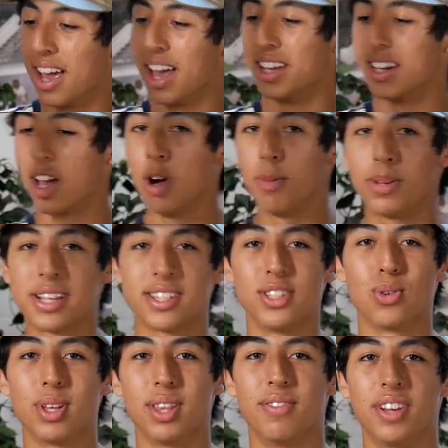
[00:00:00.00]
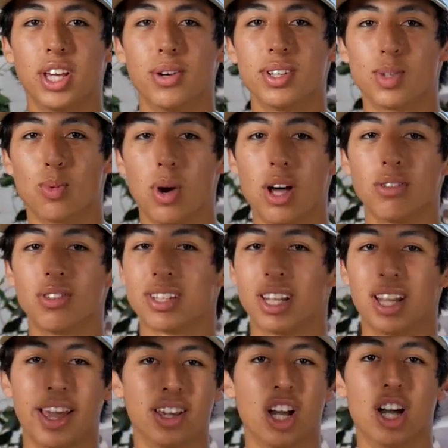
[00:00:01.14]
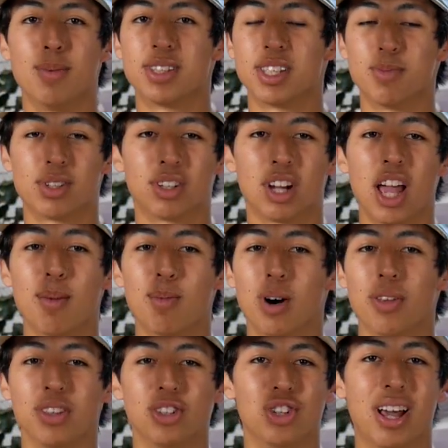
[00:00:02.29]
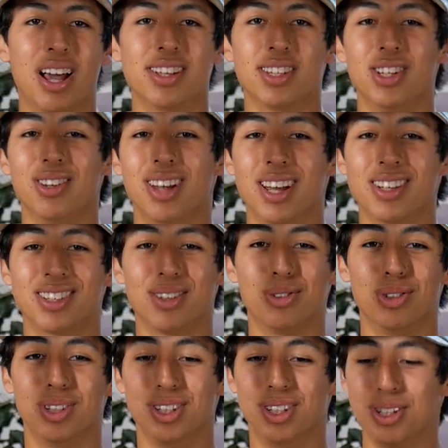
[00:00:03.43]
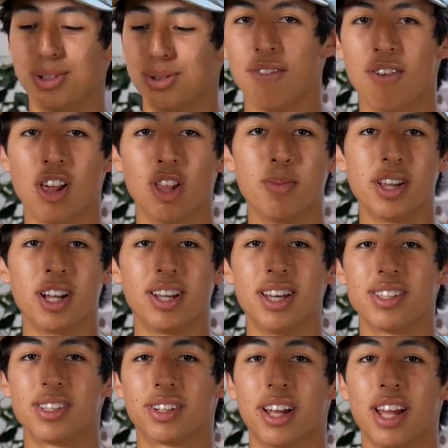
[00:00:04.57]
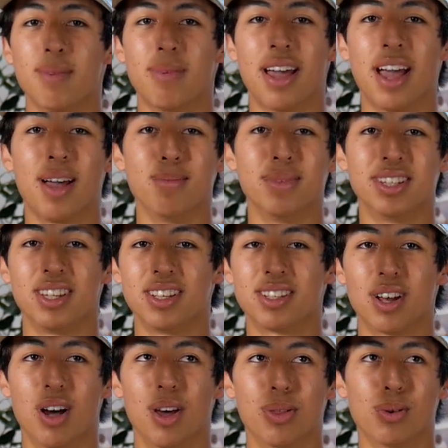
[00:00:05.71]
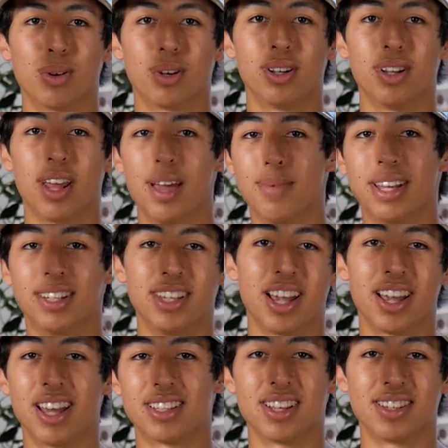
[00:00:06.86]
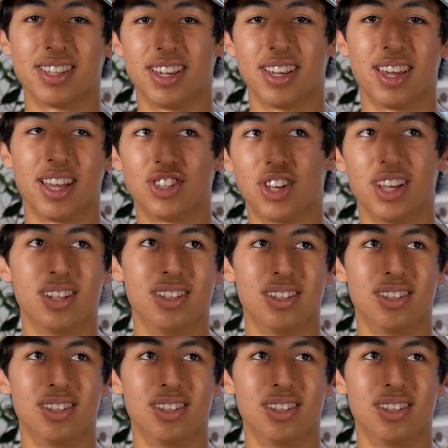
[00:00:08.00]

And I hope you guys enjoyed the video as well. Just like, comment, subscribe, all the jazz that you guys usually do. Follow me on Instagram at Matisse Hawthorne, MatisseHawthorne.